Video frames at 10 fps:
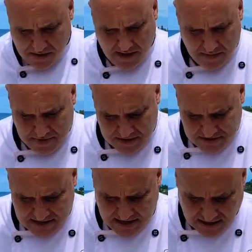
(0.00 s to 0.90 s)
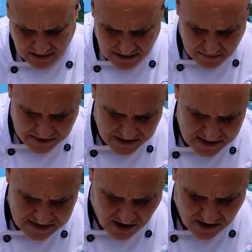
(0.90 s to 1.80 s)
I'm going to just take a little bit of
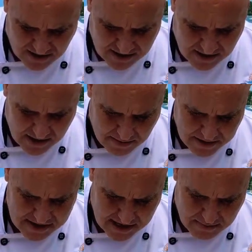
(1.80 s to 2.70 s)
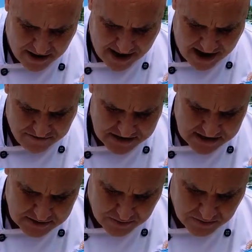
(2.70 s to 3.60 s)
this garlic. I'm going to take about a half a
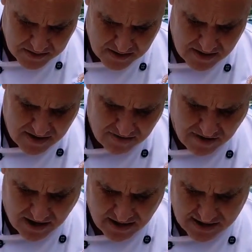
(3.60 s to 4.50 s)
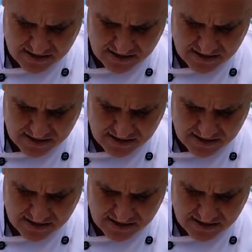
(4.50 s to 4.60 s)
teaspoon of garlic.